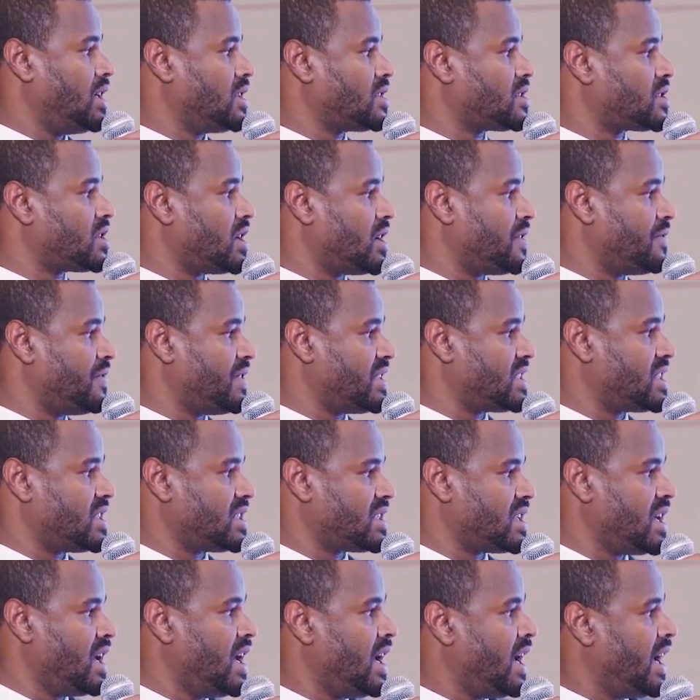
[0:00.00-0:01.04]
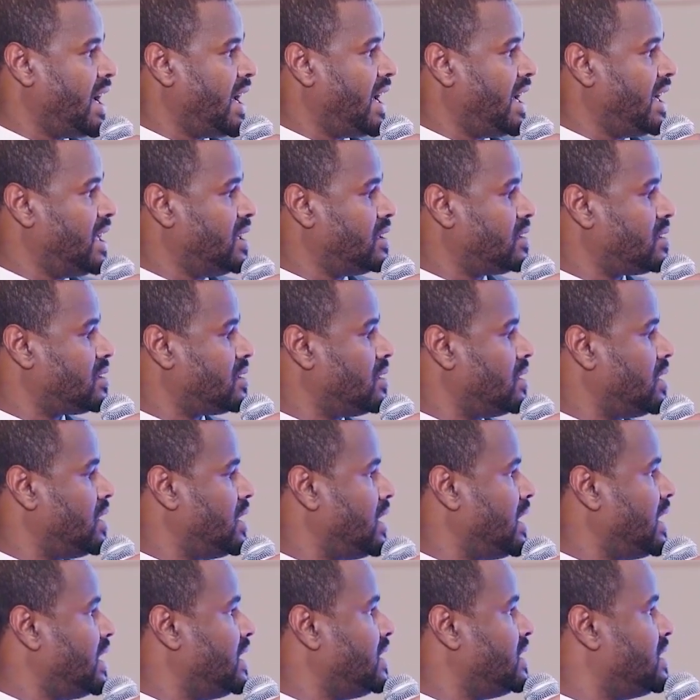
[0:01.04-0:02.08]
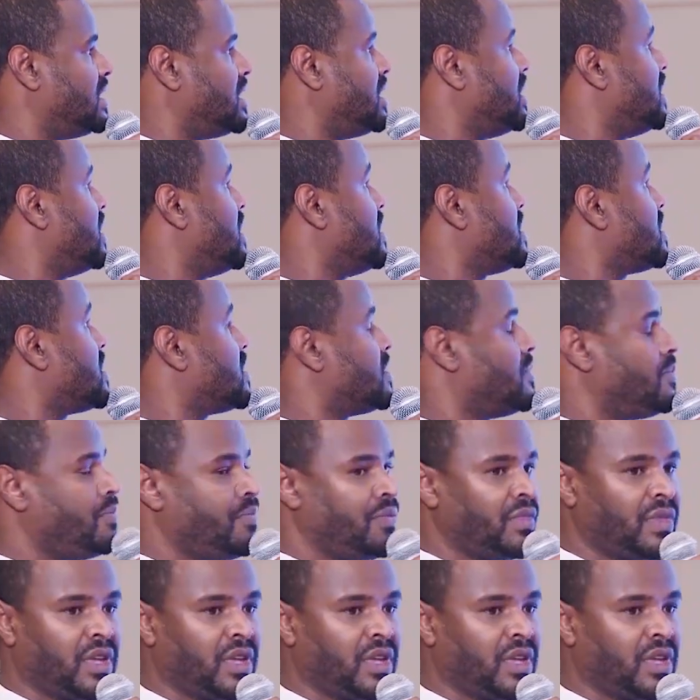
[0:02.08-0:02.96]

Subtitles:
services. And in this,